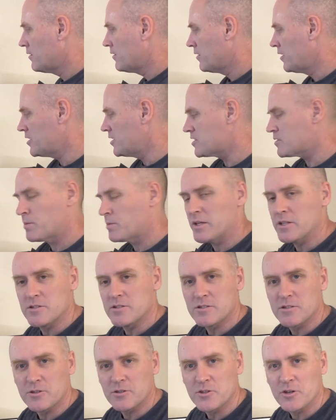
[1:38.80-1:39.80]
it
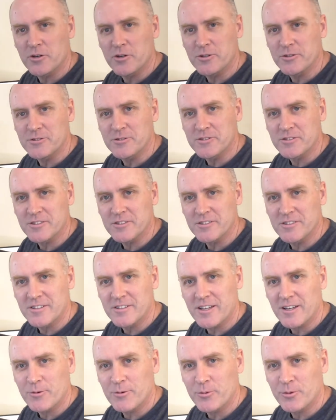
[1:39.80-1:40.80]
spins and turns and
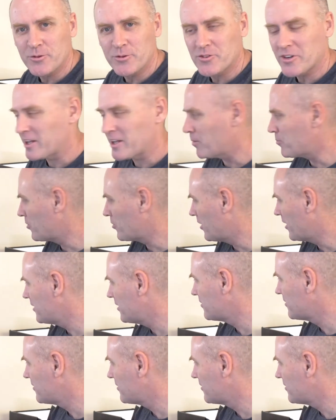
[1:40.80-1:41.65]
will stay upright.